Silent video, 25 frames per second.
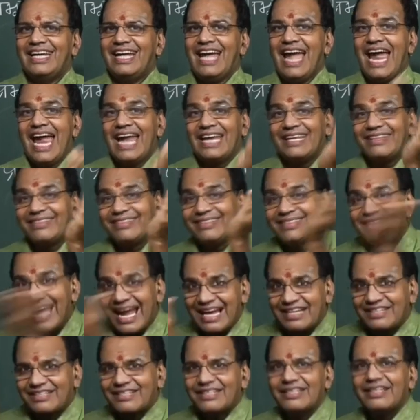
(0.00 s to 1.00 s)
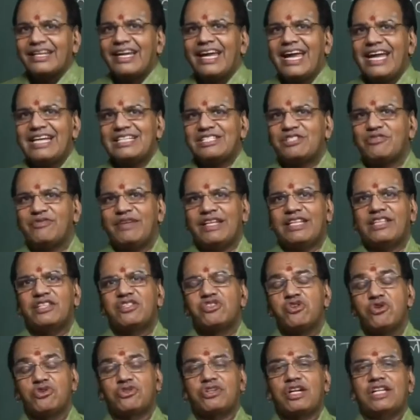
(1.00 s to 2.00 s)
And that ends with
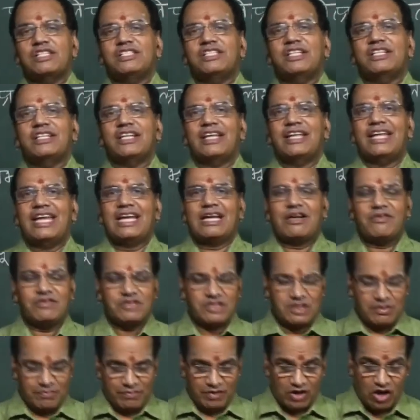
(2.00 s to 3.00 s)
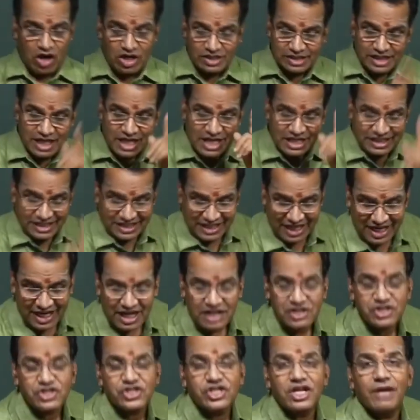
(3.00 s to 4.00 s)
neutral gender ekavachanam, because
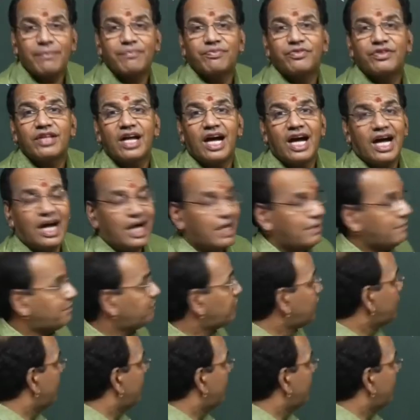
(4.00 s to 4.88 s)
Saras Shabda,